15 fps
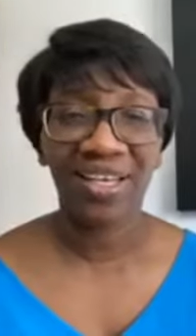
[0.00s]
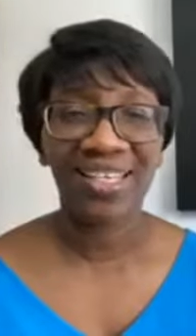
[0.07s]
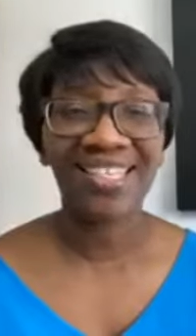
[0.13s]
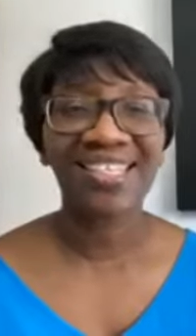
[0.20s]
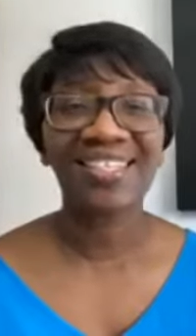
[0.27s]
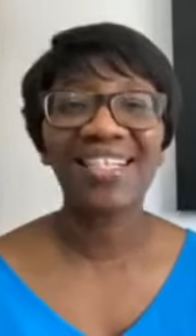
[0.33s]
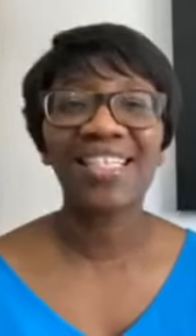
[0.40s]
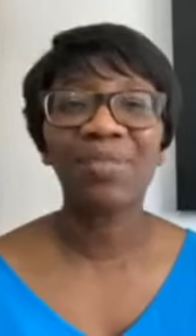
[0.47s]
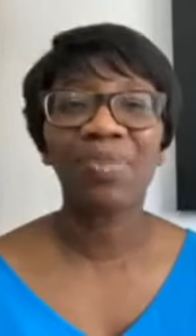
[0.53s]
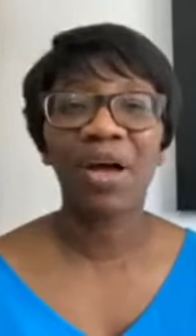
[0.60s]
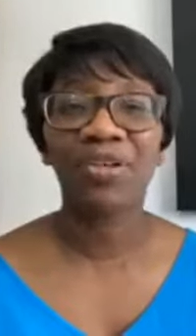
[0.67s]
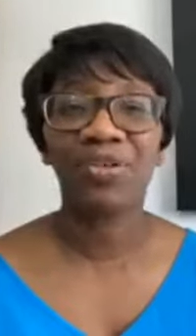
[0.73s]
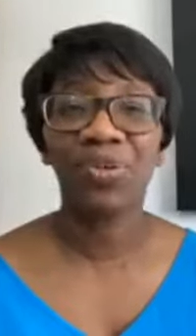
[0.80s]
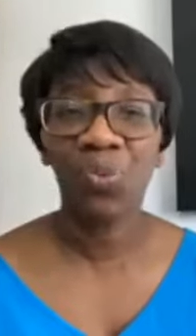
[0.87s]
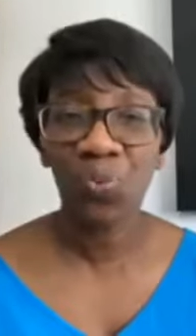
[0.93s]
traced back
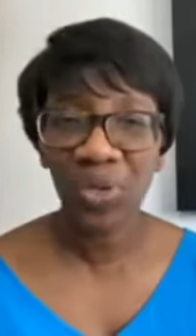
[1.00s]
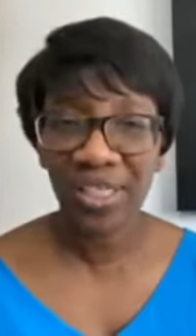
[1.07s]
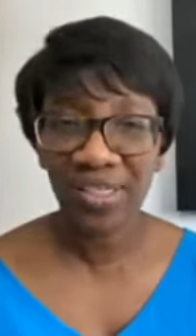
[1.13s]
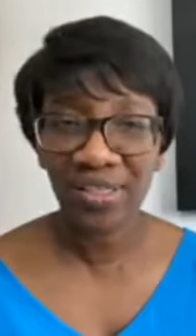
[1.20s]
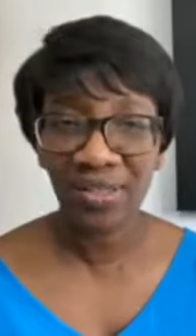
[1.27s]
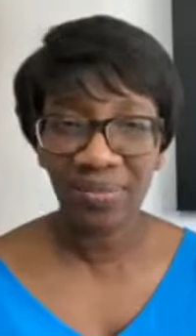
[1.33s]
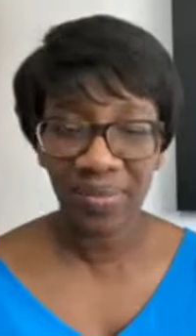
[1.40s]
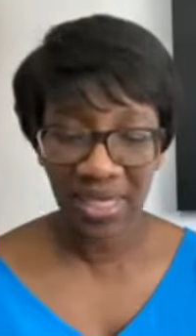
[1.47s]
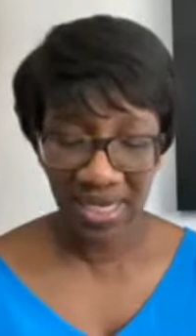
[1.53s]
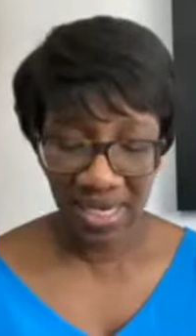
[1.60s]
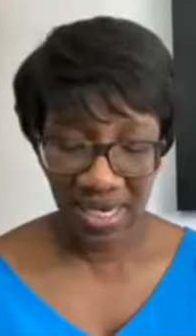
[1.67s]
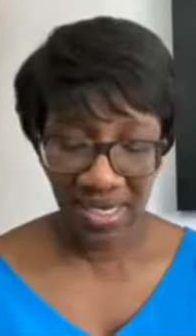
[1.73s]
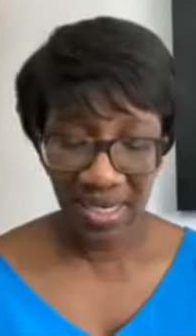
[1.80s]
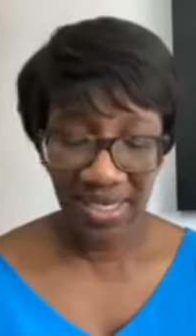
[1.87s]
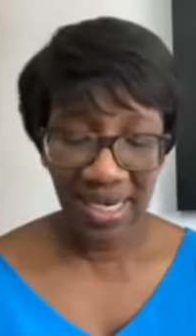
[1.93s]
to the wisdom
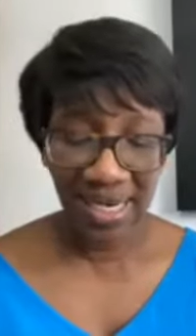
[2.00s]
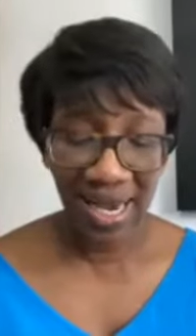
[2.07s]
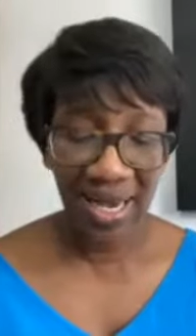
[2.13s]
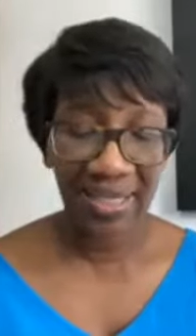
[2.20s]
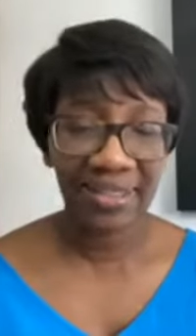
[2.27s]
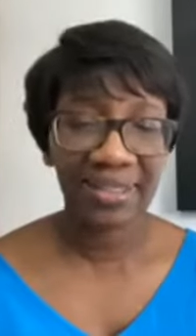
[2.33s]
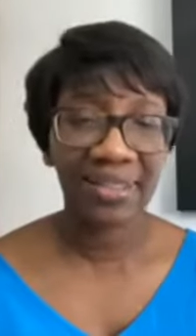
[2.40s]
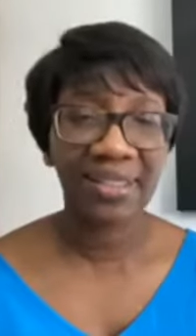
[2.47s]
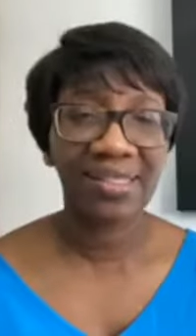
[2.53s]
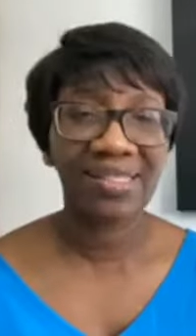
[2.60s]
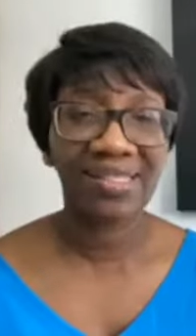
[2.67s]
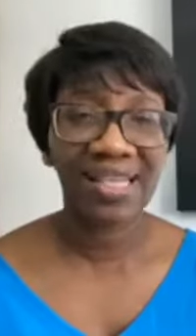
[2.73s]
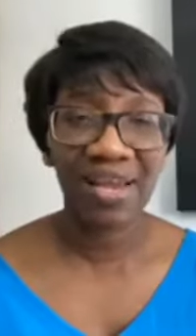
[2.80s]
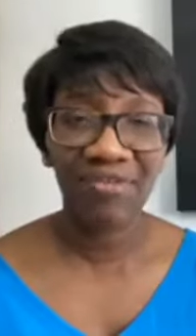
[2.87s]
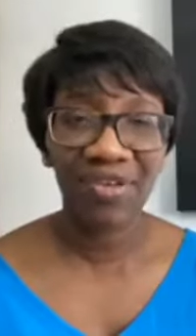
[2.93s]
that he had in
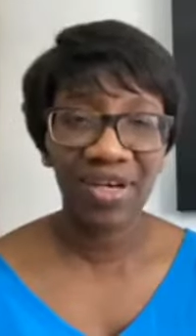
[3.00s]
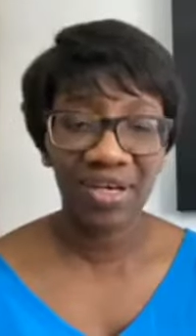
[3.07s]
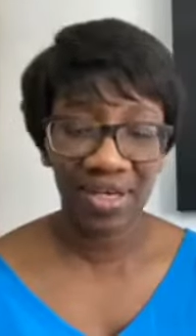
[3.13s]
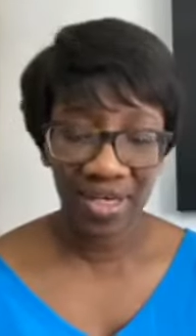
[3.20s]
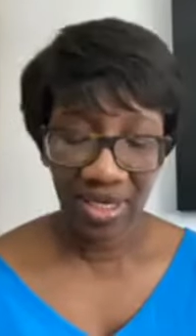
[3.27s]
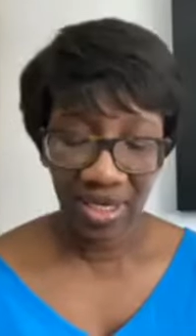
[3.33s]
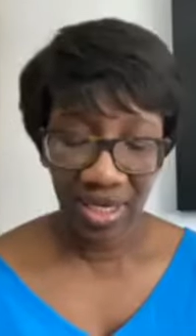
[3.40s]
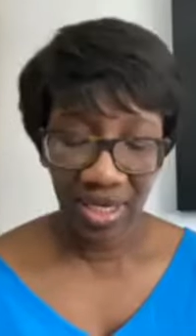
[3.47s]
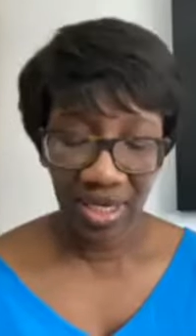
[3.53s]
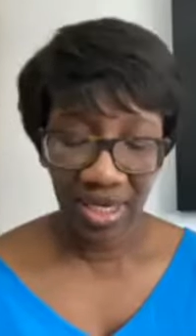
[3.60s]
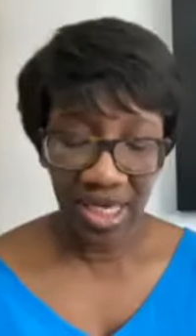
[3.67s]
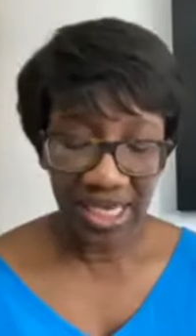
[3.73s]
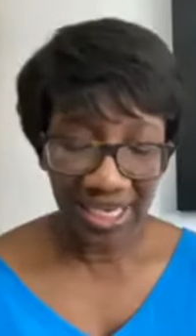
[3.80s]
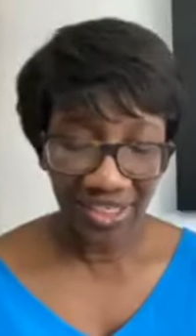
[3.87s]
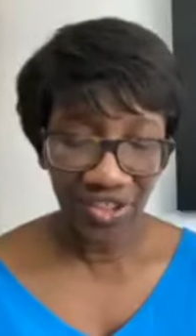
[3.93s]
saving
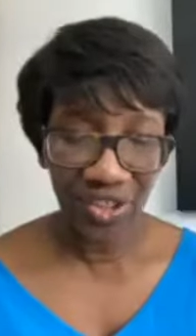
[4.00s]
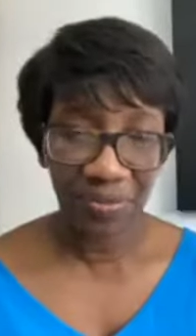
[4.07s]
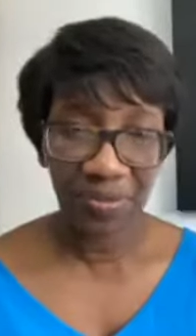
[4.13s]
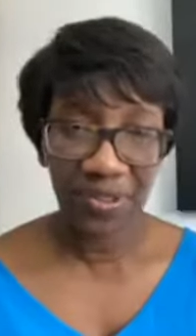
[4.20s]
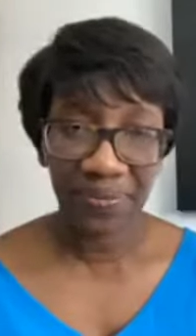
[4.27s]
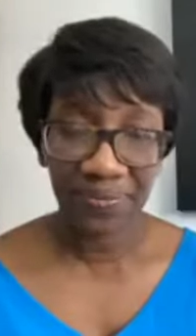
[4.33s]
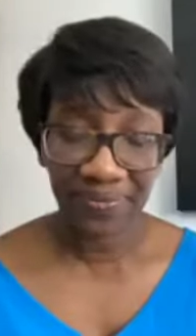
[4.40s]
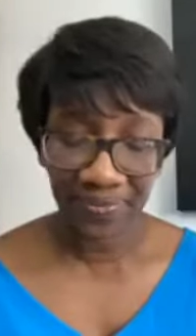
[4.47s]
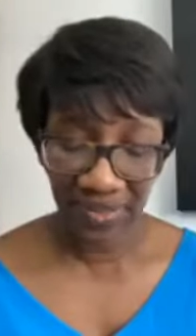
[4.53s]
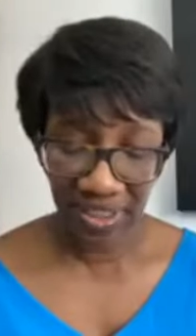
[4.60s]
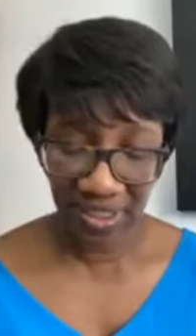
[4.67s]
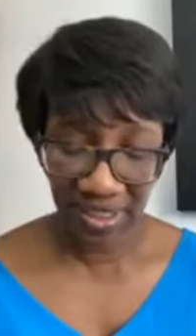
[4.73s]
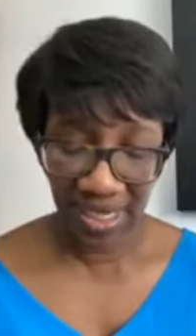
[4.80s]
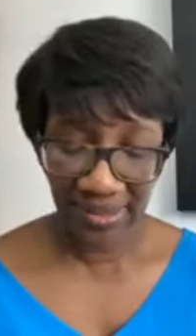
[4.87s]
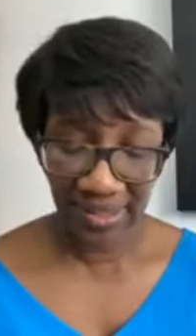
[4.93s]
Egypt
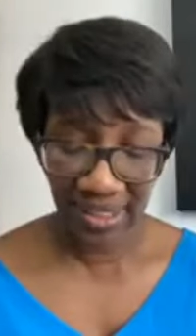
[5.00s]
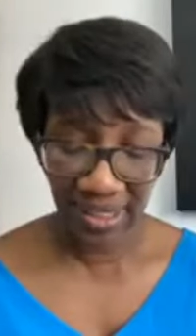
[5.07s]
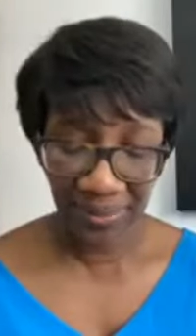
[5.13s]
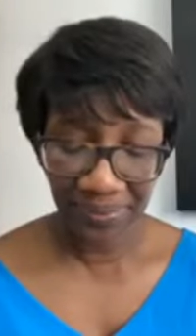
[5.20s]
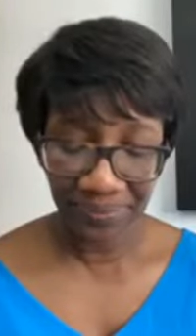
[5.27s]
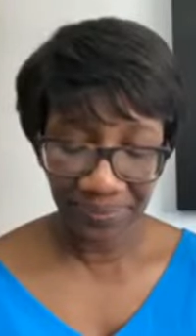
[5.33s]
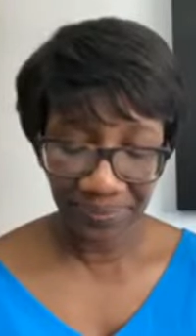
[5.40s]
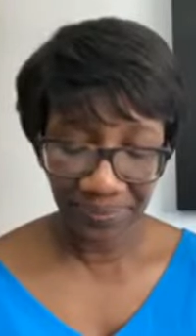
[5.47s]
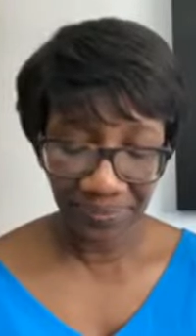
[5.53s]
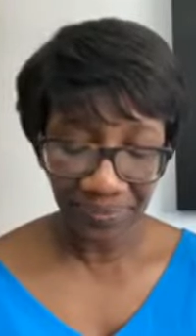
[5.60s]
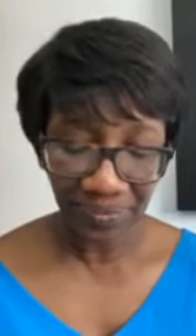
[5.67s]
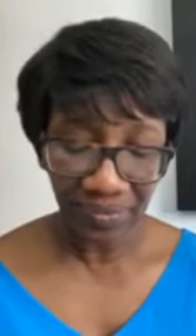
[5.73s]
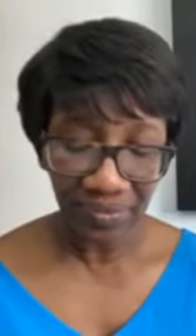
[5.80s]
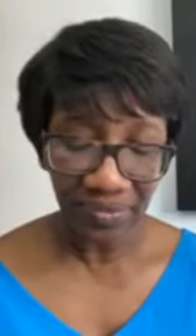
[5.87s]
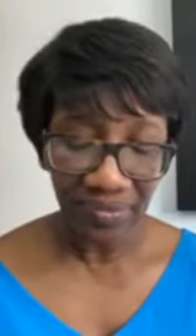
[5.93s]
in that time.
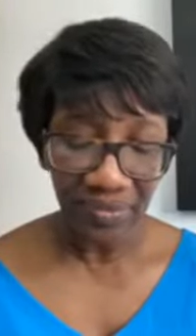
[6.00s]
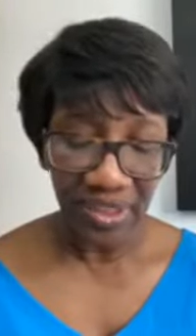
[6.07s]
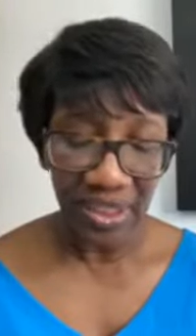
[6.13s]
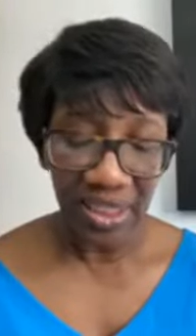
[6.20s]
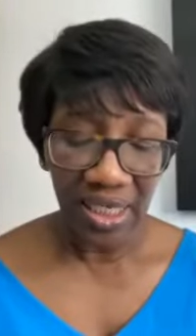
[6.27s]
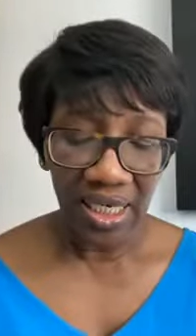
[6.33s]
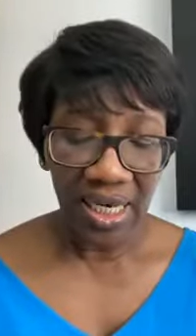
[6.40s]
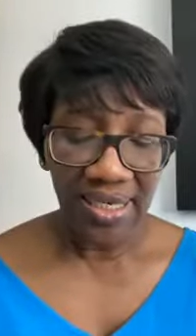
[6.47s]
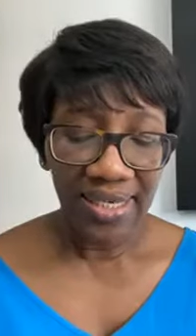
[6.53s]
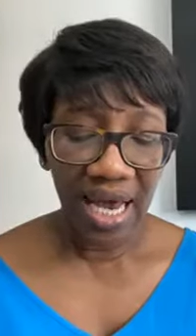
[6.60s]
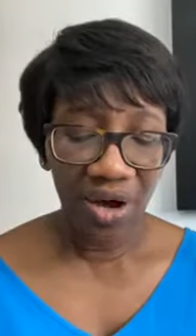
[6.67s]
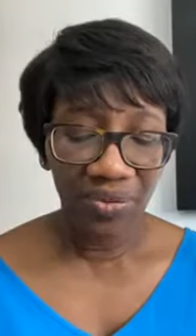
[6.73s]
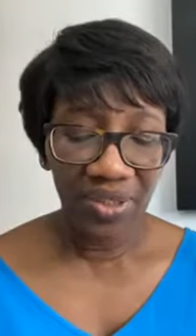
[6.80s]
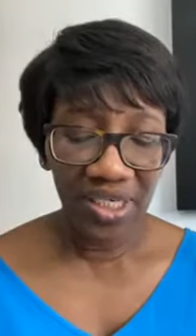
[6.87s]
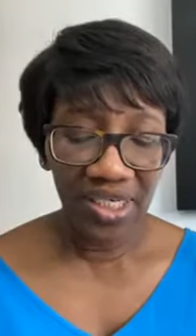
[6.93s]

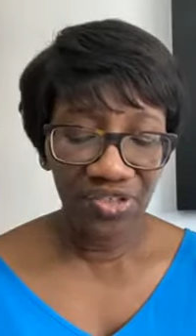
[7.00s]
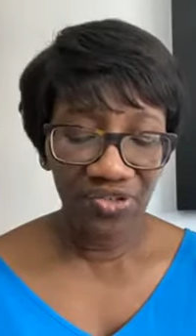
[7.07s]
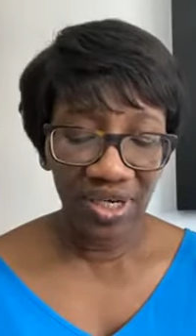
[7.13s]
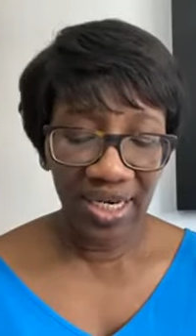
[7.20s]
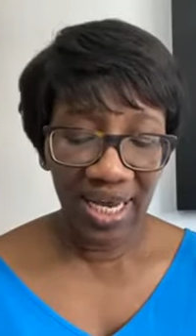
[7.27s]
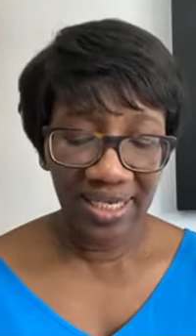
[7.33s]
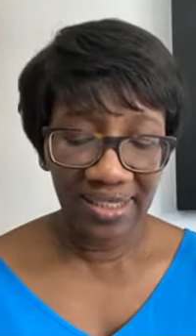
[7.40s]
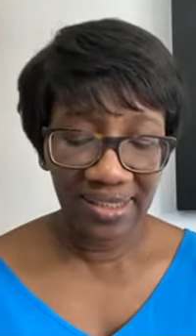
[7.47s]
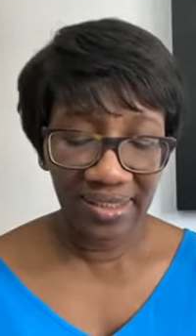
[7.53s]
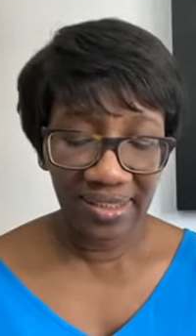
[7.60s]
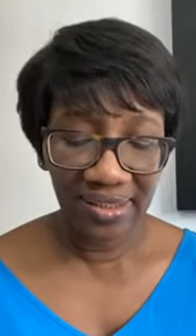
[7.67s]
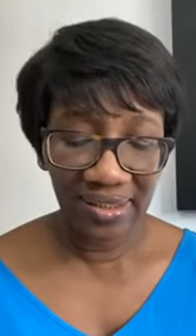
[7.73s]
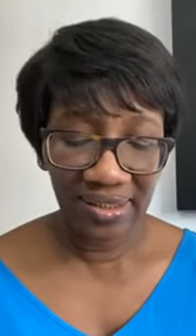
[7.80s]
Now the Israelites,